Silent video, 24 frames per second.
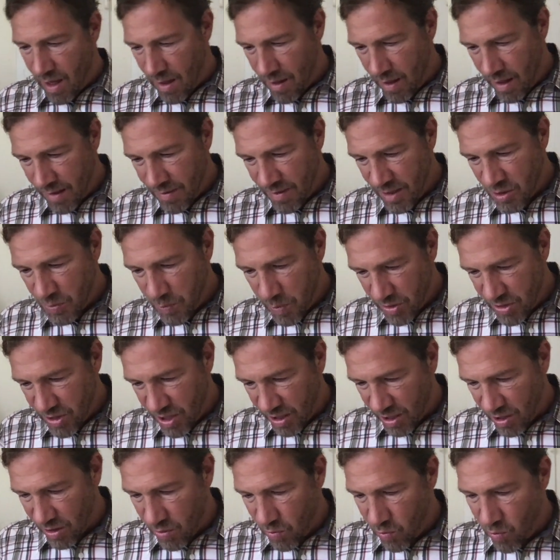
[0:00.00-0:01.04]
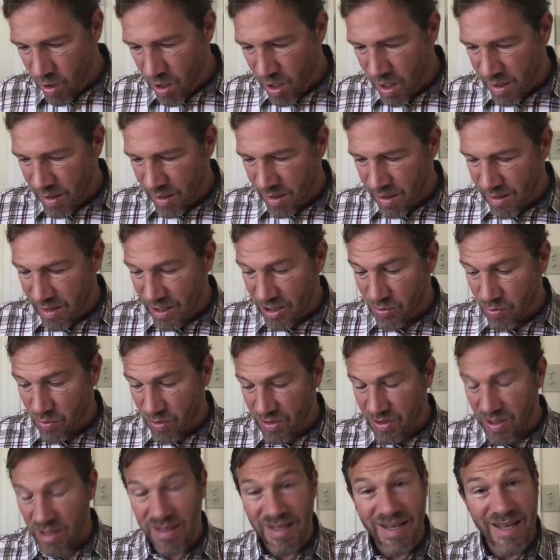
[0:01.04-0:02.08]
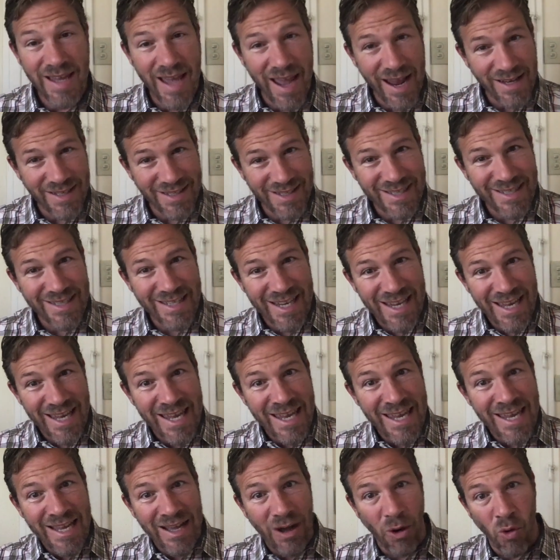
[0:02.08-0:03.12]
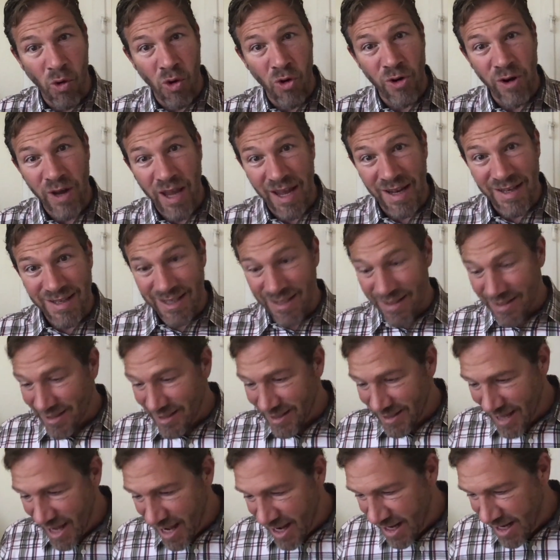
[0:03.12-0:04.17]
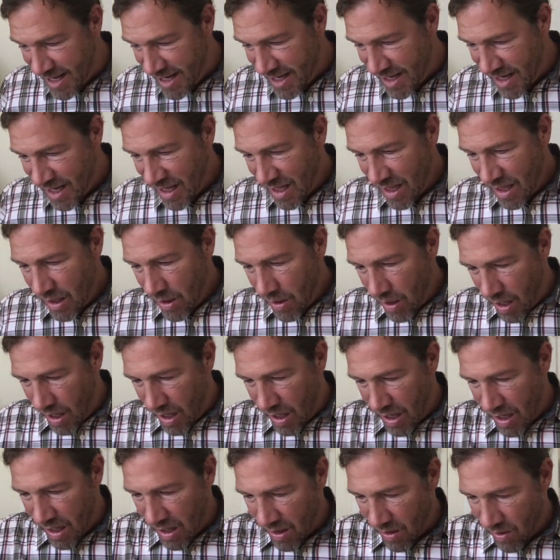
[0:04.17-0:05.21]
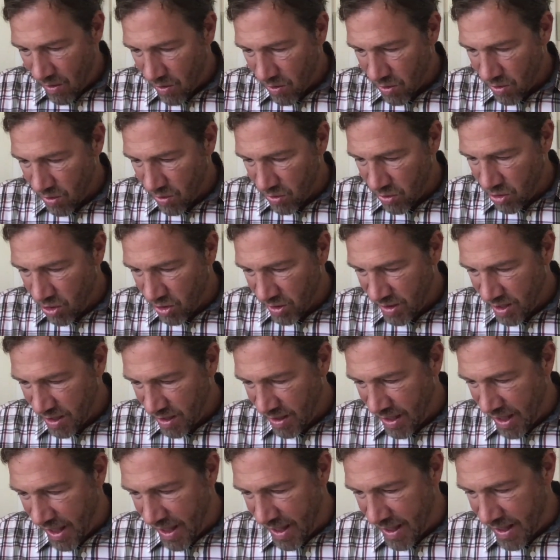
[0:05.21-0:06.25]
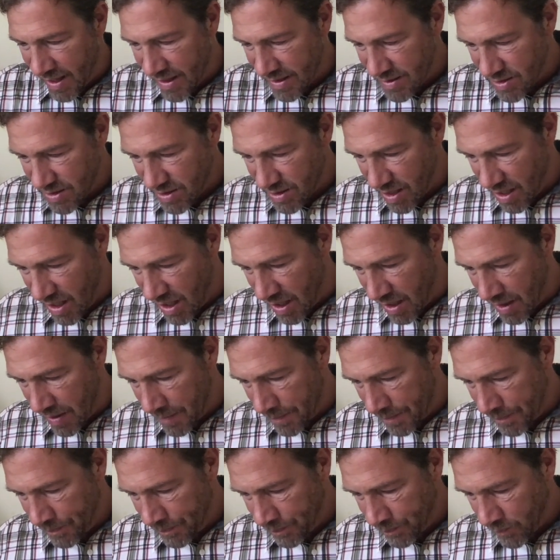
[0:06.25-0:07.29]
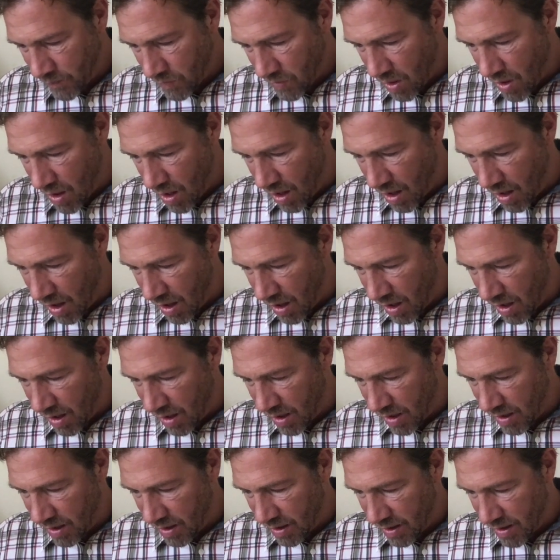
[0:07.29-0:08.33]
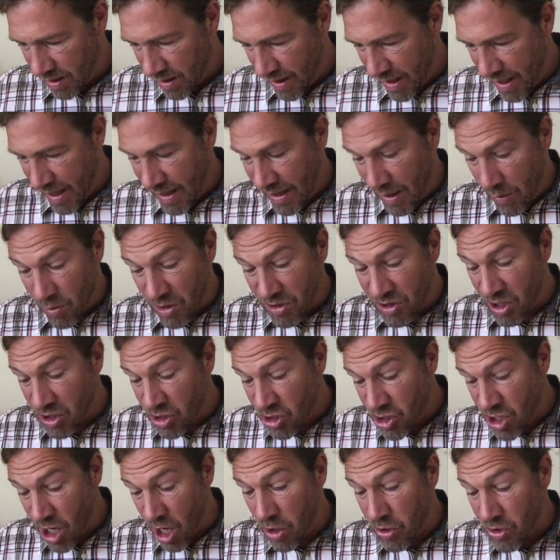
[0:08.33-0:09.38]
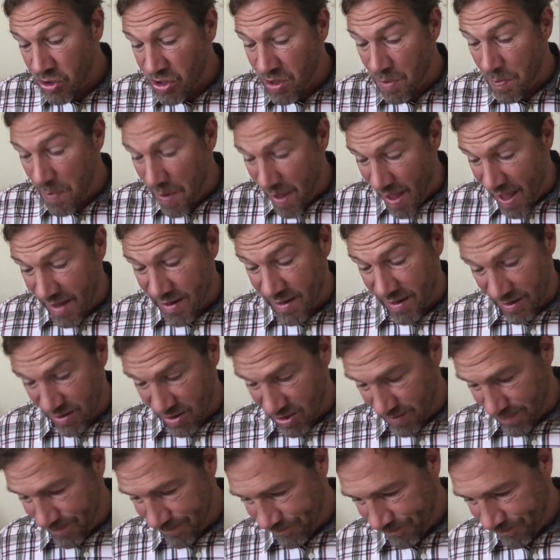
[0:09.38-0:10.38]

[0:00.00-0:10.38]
in this particular one, this was a THC-oriented study looking at, and it was a dose-dependent.